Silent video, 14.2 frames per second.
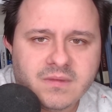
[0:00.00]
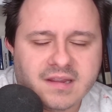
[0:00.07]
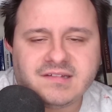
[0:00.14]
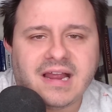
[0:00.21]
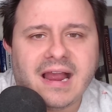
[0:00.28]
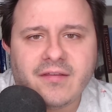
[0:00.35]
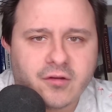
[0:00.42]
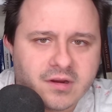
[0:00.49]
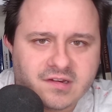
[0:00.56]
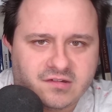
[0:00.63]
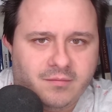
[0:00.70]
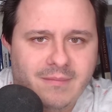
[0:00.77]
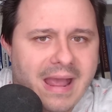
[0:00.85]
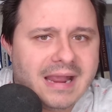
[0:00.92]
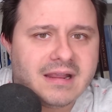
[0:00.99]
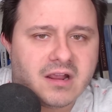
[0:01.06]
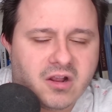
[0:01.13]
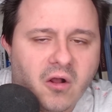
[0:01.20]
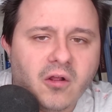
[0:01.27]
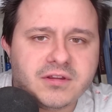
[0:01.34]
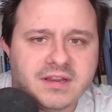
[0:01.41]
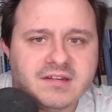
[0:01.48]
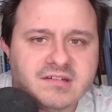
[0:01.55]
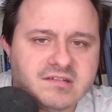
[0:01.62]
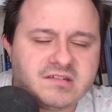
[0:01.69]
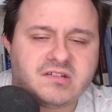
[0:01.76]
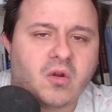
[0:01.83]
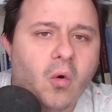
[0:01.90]
is either because they're MAGA
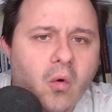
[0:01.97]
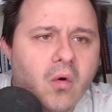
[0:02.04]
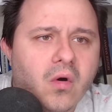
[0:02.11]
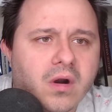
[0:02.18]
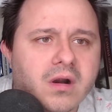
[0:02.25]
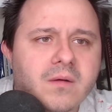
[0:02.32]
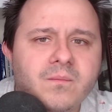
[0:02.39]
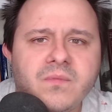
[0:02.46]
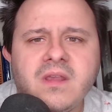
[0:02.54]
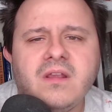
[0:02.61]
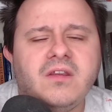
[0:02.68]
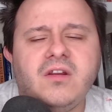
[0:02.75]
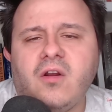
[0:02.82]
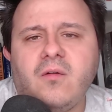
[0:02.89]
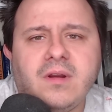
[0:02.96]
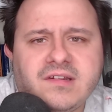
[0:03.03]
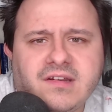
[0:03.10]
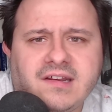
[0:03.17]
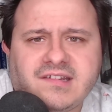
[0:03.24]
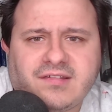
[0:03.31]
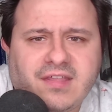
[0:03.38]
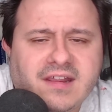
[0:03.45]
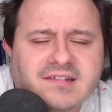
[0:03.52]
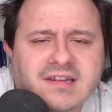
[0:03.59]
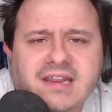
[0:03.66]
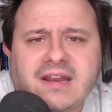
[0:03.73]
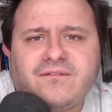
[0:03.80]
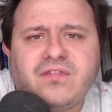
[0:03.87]
cultists or, you know, it's it's things
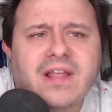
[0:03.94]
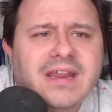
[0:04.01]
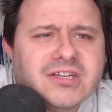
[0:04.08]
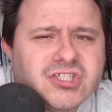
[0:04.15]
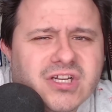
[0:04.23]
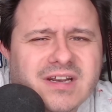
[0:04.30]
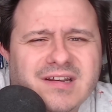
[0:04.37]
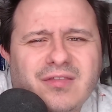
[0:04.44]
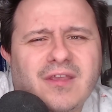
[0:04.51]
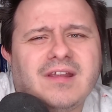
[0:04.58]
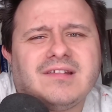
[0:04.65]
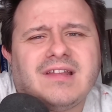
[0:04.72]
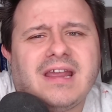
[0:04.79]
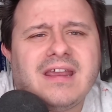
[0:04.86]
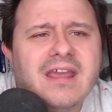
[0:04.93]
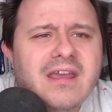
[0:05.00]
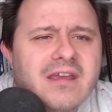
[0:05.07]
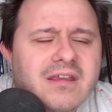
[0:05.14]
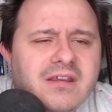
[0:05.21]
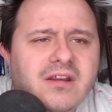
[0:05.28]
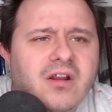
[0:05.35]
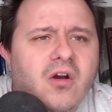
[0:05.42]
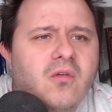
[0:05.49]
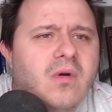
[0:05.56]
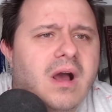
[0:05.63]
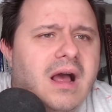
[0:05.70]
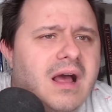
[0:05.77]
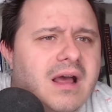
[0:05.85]
like inflation. It's things like, you
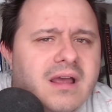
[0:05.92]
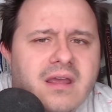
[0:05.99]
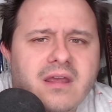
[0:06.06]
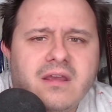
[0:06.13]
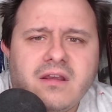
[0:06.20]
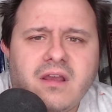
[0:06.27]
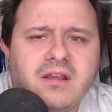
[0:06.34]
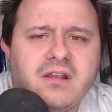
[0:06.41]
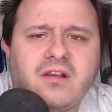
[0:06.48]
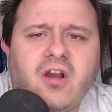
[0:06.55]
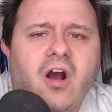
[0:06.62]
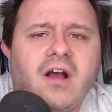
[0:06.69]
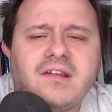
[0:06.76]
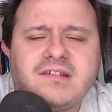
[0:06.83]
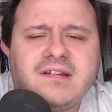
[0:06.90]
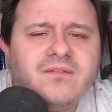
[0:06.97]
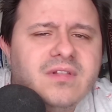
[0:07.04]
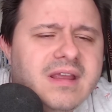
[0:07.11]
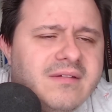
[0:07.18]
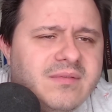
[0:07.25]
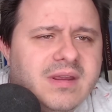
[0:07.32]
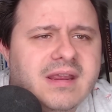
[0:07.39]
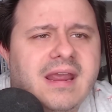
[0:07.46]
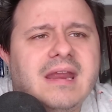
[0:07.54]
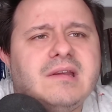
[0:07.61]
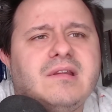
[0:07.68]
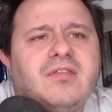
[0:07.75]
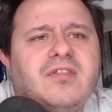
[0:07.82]
know, uh, cost of living.
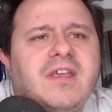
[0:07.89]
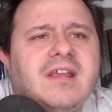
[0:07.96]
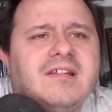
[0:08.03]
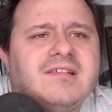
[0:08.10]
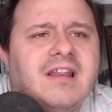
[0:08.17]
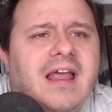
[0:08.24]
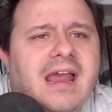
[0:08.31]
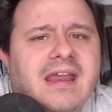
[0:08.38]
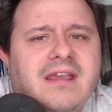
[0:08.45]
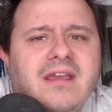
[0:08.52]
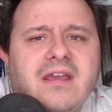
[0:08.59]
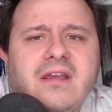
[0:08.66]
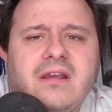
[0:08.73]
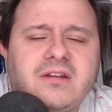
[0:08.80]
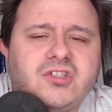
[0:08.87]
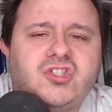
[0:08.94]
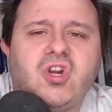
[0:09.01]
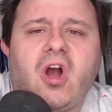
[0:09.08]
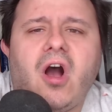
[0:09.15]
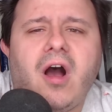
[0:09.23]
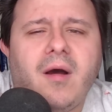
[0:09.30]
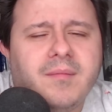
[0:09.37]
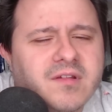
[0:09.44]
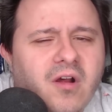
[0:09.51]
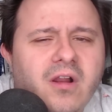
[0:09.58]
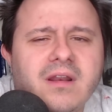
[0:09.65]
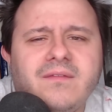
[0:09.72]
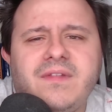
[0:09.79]
It's things like jobs,
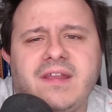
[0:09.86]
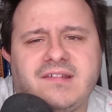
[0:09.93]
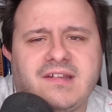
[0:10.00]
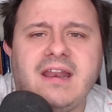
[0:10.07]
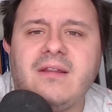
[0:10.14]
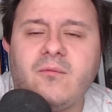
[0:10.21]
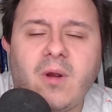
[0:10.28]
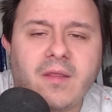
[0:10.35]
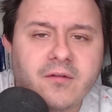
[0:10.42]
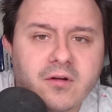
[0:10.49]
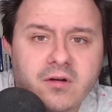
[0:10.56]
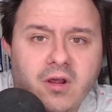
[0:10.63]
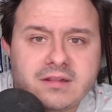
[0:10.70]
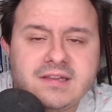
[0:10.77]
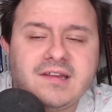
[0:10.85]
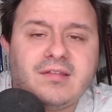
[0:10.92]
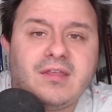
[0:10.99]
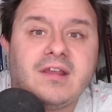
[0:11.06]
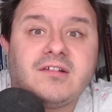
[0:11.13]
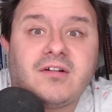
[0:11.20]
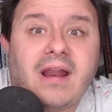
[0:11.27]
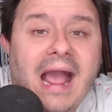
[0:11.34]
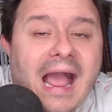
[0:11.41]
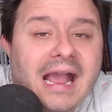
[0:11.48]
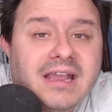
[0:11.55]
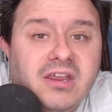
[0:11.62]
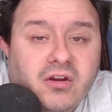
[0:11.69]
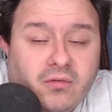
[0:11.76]
all of this. And whether or not these things are
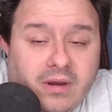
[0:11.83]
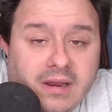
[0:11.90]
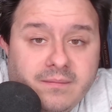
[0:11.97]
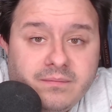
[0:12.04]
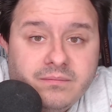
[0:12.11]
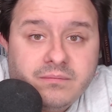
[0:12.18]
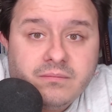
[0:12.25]
accurate